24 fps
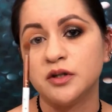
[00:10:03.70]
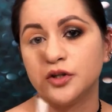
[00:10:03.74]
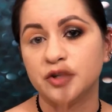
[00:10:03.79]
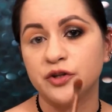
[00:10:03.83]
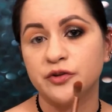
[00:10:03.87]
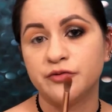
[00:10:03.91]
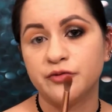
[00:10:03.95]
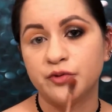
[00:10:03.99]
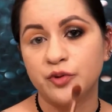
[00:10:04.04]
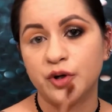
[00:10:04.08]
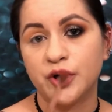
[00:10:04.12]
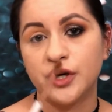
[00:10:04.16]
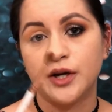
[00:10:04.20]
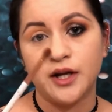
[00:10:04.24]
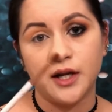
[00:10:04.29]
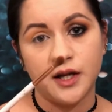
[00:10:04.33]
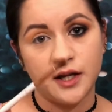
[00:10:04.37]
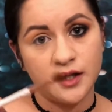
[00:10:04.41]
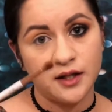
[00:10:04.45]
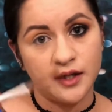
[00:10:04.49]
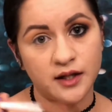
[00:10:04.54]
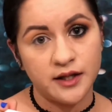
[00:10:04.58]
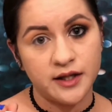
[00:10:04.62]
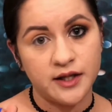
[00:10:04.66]
look for it
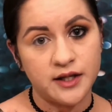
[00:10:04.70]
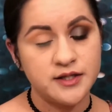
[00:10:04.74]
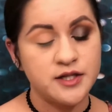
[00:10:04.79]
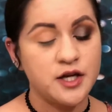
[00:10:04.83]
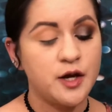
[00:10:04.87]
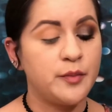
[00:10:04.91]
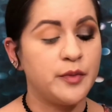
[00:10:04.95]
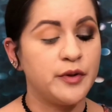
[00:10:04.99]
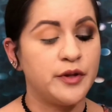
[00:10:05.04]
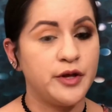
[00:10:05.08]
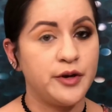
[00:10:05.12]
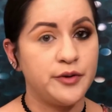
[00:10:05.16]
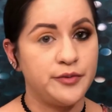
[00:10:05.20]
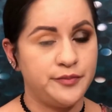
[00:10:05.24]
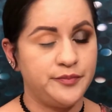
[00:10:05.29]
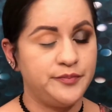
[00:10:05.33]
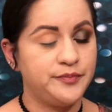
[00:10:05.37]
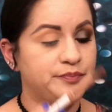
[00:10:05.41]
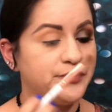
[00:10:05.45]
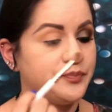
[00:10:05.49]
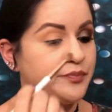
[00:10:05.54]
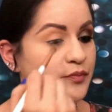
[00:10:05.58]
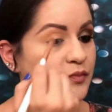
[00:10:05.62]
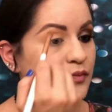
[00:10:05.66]
and link it down below.
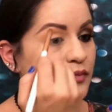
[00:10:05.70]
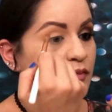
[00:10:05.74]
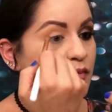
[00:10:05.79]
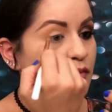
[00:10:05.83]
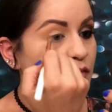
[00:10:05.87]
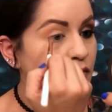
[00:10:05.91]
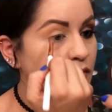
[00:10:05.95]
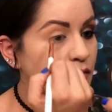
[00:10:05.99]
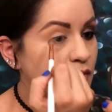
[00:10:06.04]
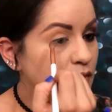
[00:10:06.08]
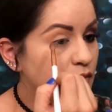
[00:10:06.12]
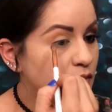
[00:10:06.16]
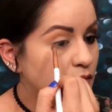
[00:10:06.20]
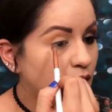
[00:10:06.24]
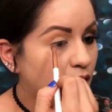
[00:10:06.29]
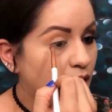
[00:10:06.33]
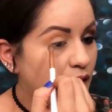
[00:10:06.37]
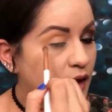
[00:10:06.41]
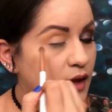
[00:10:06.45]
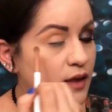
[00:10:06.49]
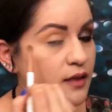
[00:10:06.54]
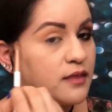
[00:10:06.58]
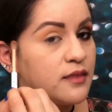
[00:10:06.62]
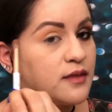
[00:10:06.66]

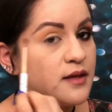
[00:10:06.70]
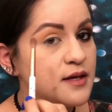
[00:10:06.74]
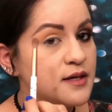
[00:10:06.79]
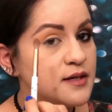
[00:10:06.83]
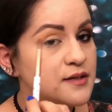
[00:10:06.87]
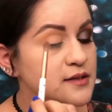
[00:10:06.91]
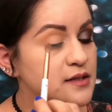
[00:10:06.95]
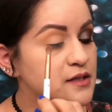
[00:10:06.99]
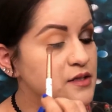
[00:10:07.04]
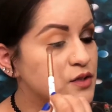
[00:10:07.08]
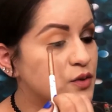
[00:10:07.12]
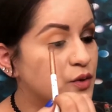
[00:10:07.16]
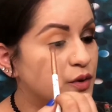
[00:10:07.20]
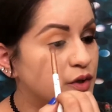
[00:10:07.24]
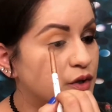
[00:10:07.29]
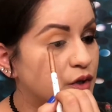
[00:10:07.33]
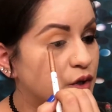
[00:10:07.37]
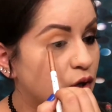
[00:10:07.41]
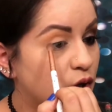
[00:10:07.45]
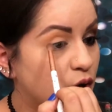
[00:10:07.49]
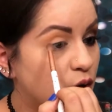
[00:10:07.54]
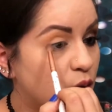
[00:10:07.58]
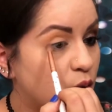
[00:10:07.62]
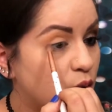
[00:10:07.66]
And this is going to
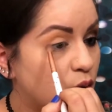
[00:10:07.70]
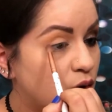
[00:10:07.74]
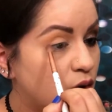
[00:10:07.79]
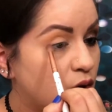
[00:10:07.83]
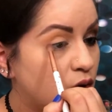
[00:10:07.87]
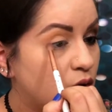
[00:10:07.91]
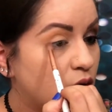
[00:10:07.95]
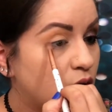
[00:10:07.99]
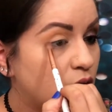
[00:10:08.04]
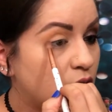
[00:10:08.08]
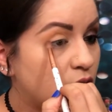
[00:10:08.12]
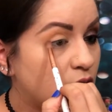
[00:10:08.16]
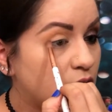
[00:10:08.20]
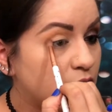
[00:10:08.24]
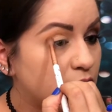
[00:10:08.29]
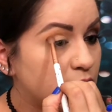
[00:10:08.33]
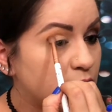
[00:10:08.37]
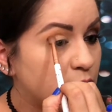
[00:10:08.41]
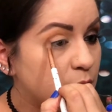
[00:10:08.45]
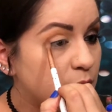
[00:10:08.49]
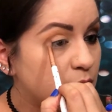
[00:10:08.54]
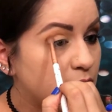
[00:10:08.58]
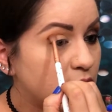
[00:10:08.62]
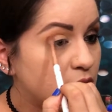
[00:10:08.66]
go a
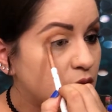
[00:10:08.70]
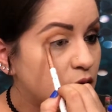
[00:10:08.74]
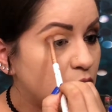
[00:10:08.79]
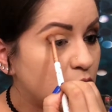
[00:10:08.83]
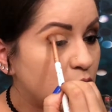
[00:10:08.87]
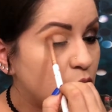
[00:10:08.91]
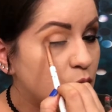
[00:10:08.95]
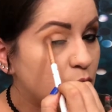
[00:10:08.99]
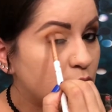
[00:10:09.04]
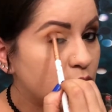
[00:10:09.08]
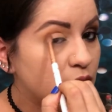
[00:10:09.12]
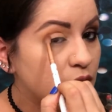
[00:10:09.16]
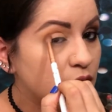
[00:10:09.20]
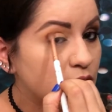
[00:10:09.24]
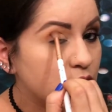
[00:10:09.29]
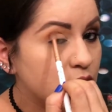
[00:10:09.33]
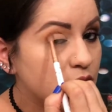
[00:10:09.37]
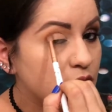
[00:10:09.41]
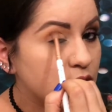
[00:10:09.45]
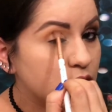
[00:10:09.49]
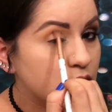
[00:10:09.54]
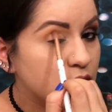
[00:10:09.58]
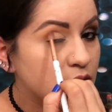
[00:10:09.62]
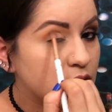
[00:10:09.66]
little bit lower
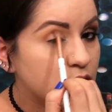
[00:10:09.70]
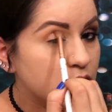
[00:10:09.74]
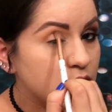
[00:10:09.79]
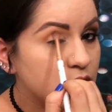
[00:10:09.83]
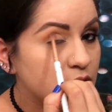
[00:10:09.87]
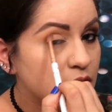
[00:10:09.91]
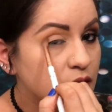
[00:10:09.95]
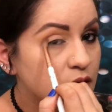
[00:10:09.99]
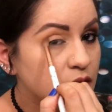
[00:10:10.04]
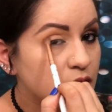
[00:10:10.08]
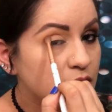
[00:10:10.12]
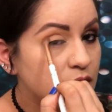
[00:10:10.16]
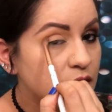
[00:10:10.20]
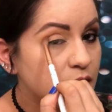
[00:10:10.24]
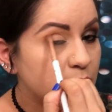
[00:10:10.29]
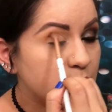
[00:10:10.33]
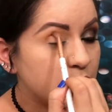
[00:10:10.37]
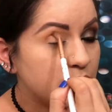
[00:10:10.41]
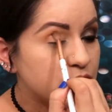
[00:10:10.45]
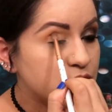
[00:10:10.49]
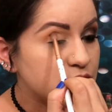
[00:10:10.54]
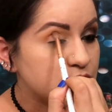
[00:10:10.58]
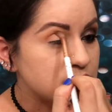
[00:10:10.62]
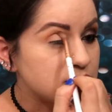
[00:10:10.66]
in
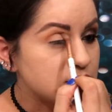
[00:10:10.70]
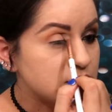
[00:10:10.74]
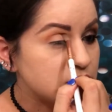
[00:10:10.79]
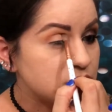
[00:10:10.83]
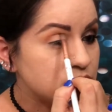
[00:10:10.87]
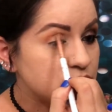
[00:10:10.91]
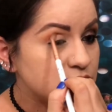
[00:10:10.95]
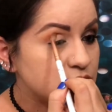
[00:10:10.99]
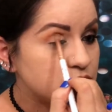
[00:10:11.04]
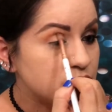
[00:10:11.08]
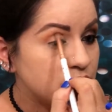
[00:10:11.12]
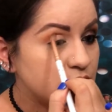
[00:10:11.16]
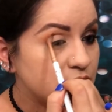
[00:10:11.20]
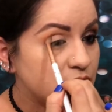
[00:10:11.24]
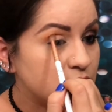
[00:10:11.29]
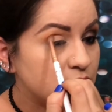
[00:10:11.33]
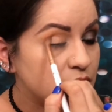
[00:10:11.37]
my transition shade.